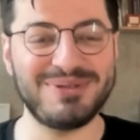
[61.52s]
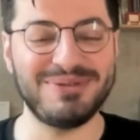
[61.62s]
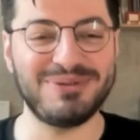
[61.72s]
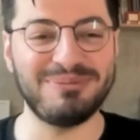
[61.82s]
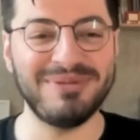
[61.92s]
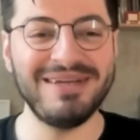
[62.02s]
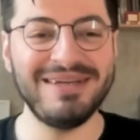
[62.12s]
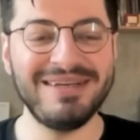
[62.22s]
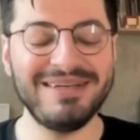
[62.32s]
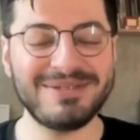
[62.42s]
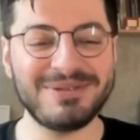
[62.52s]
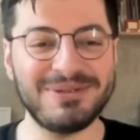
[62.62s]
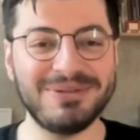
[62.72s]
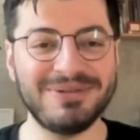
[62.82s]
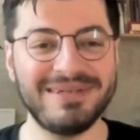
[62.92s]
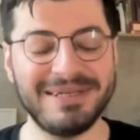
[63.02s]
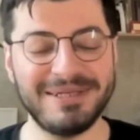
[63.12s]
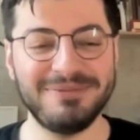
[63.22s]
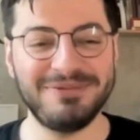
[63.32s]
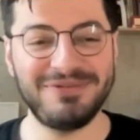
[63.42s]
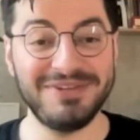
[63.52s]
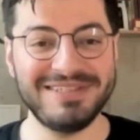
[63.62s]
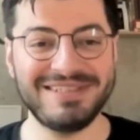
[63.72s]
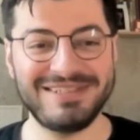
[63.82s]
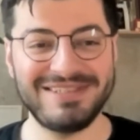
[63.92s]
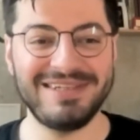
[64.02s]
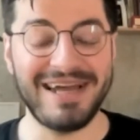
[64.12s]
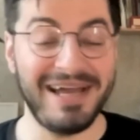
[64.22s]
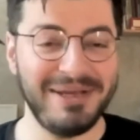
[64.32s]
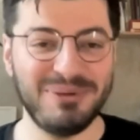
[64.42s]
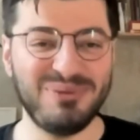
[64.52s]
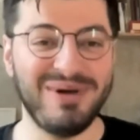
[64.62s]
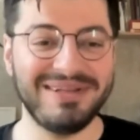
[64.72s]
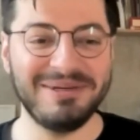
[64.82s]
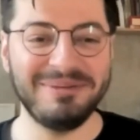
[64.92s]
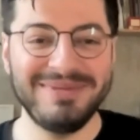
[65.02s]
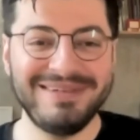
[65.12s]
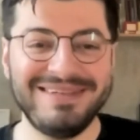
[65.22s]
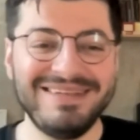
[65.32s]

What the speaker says: syndrome. So Phyllis, hi, welcome.